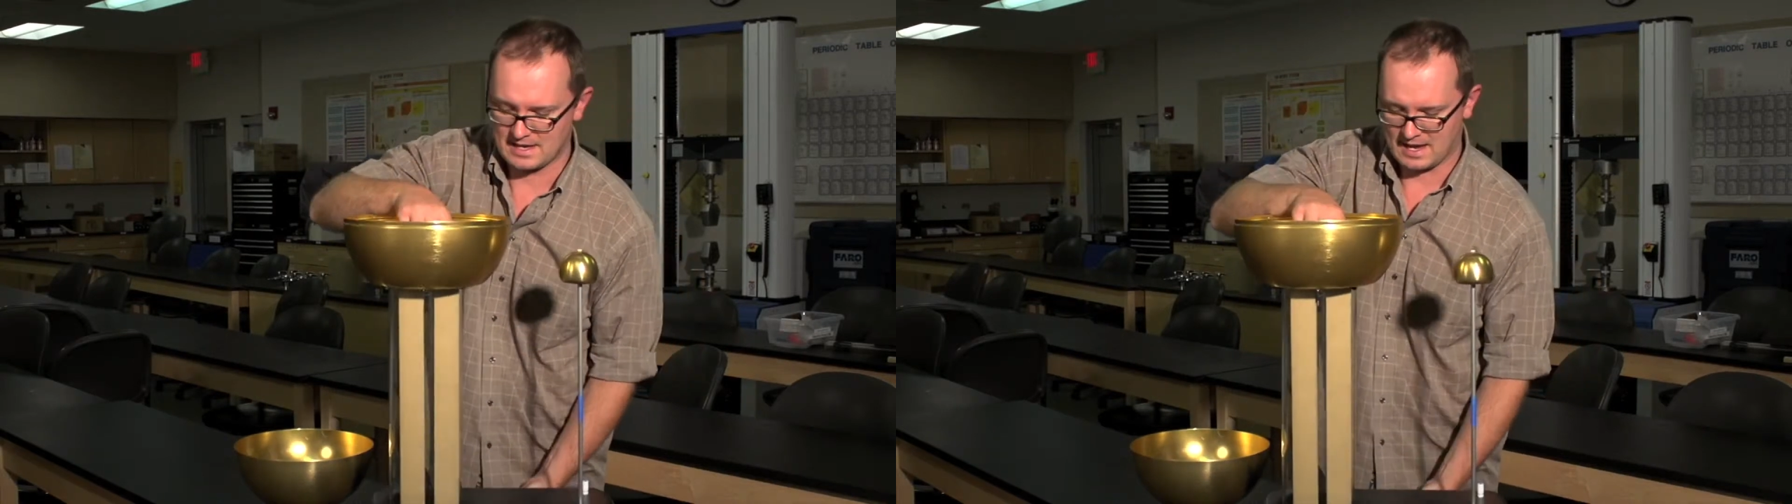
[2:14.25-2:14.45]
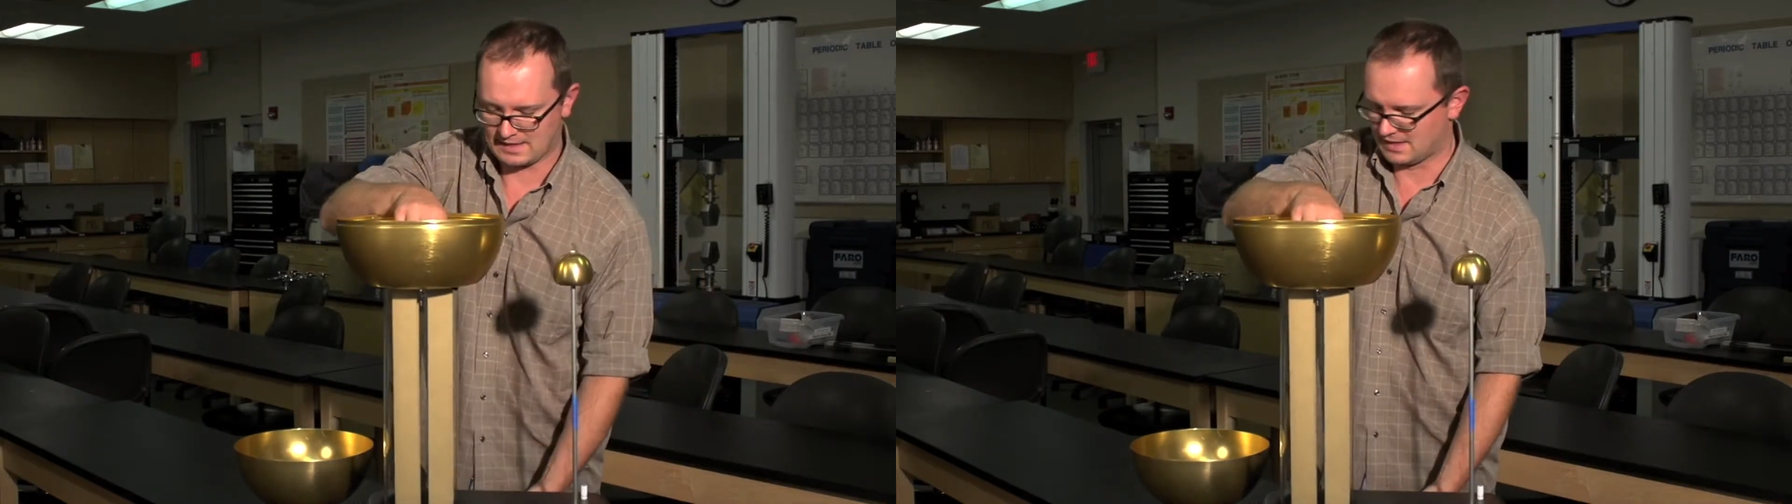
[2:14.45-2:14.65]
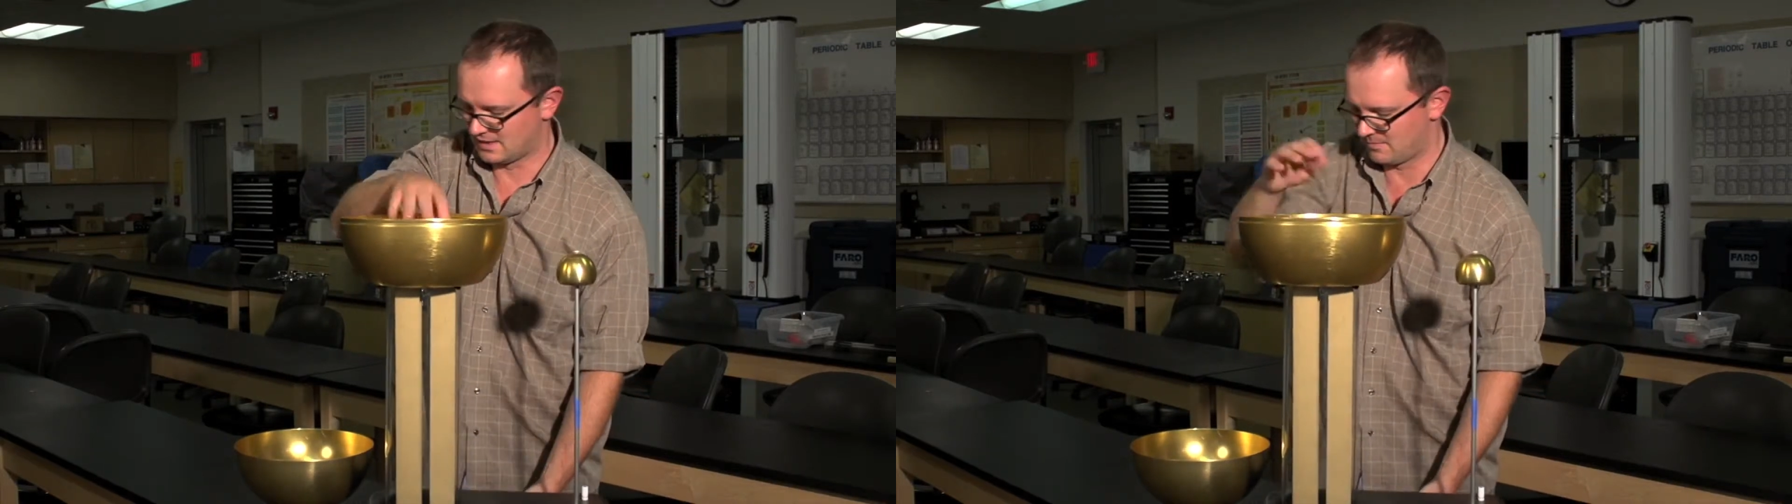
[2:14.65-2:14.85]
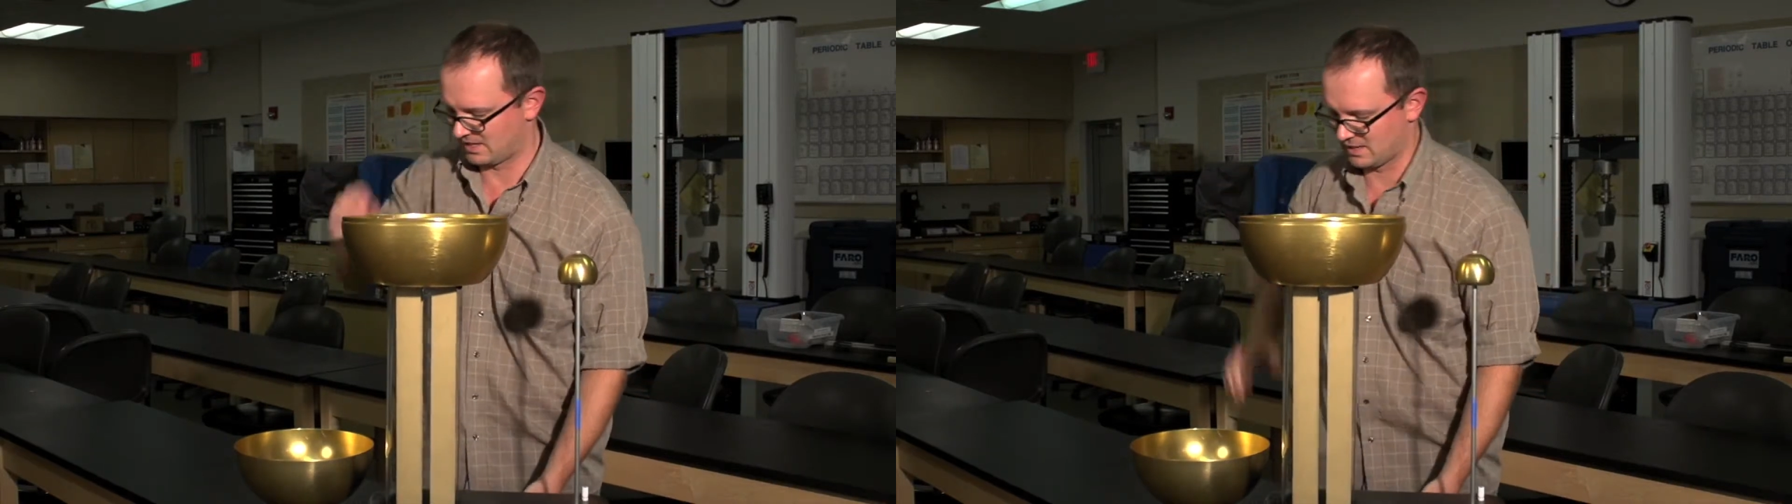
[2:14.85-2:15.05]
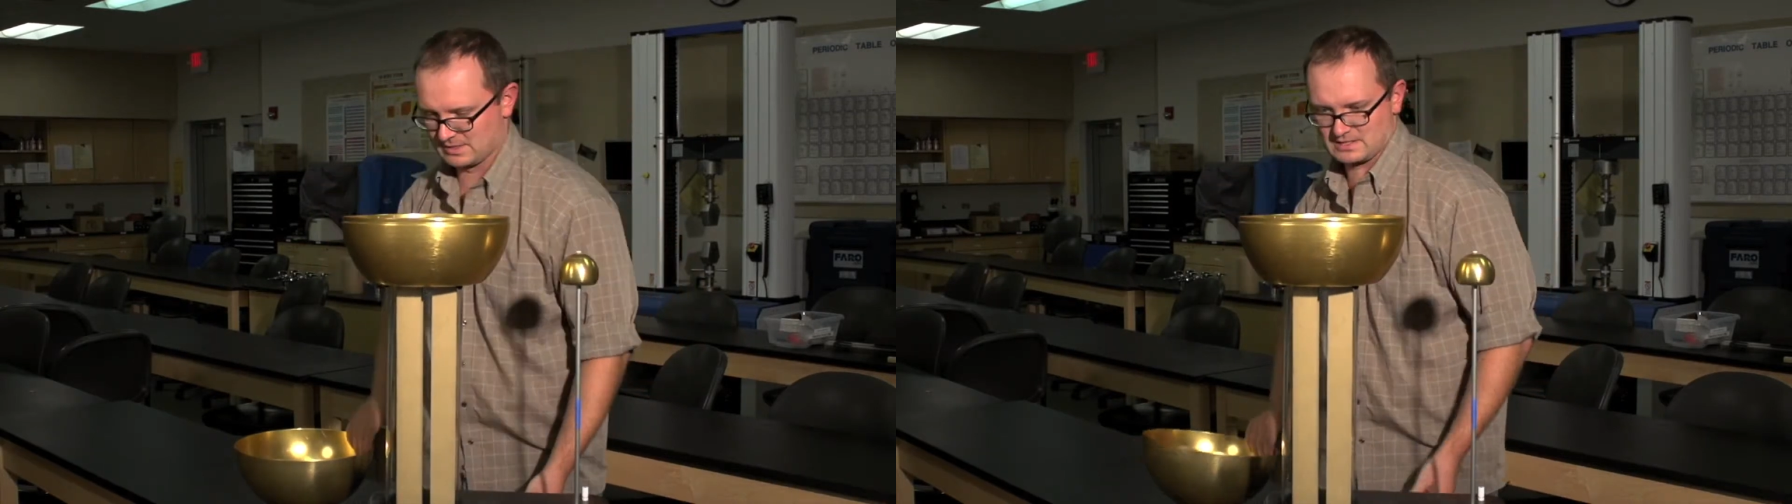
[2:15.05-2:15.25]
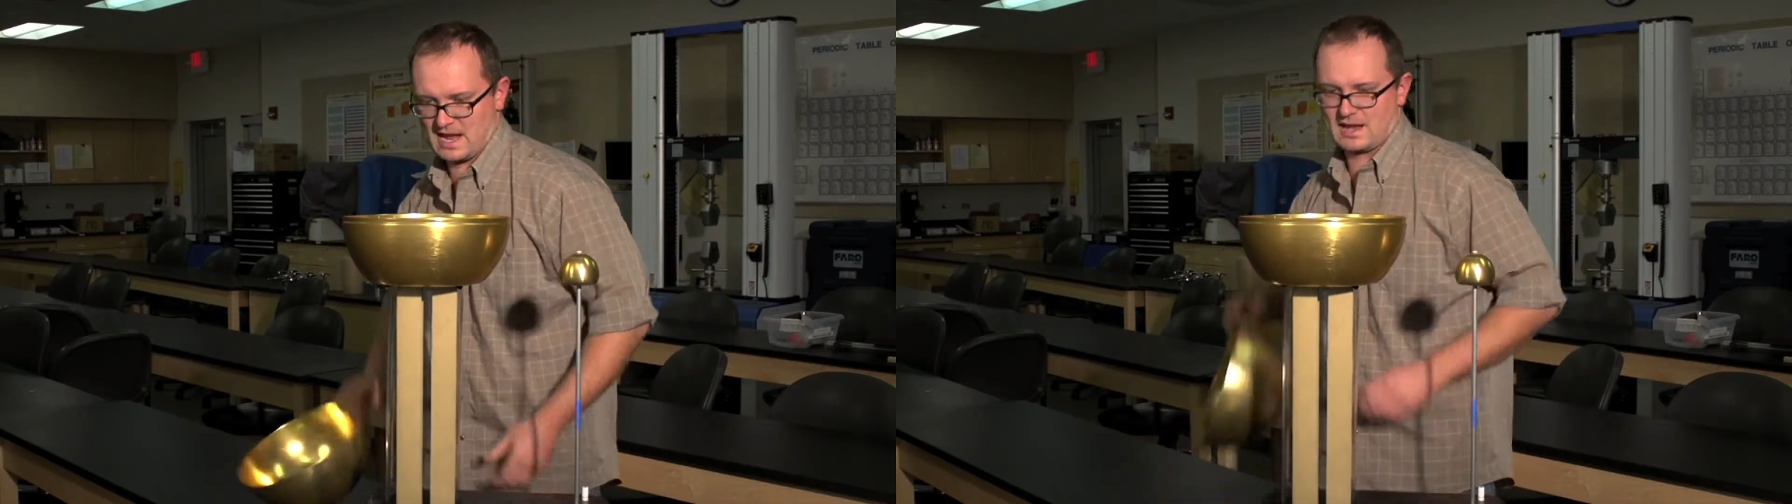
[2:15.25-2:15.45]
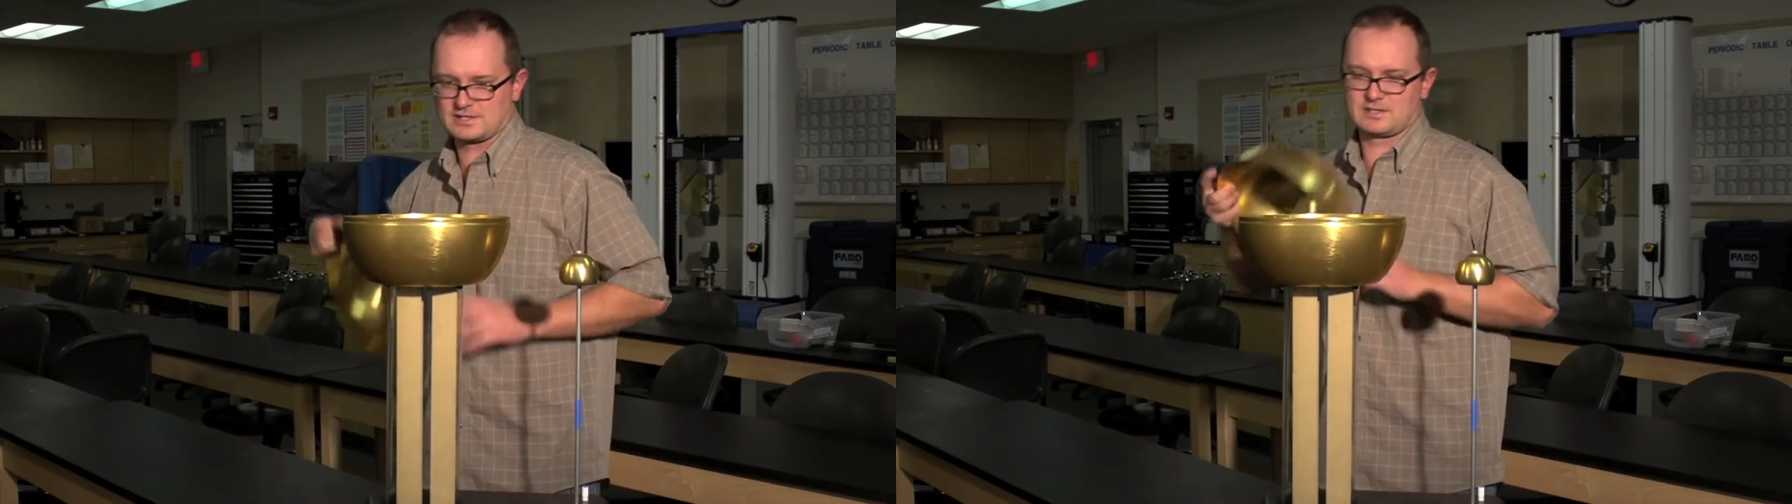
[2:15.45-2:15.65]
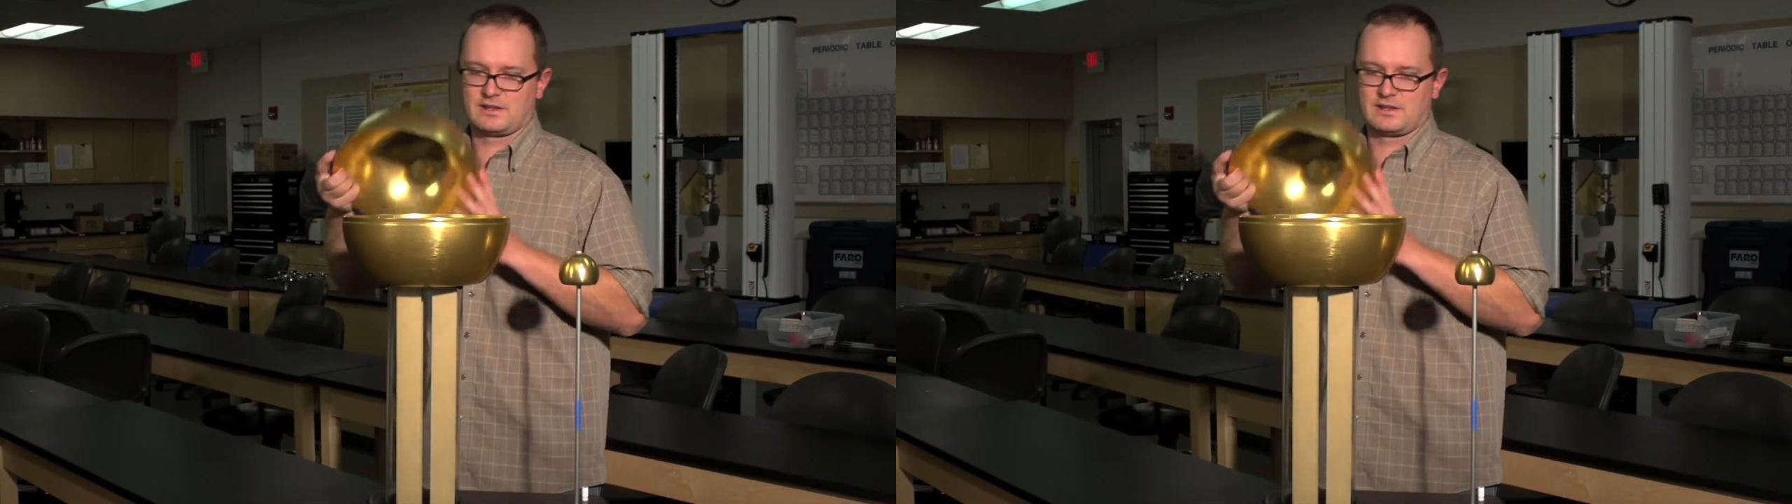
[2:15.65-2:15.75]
and then they become attached